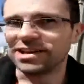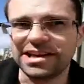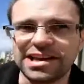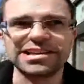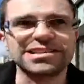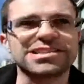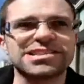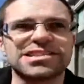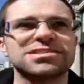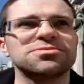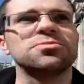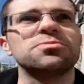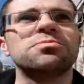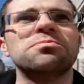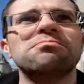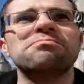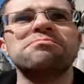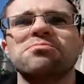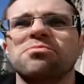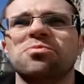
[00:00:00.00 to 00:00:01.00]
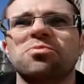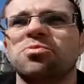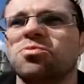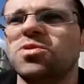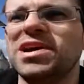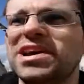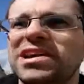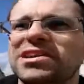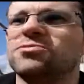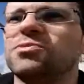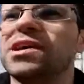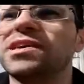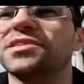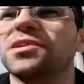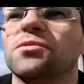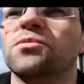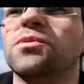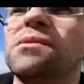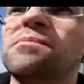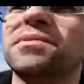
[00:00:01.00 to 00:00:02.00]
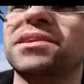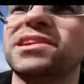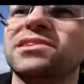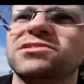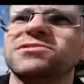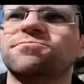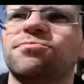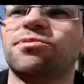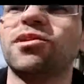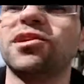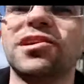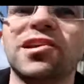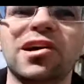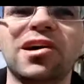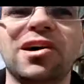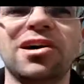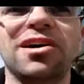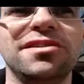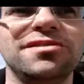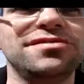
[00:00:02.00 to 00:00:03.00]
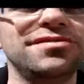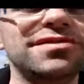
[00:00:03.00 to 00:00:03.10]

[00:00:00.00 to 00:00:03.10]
it's weird weather. 1 minute it was boiling hot,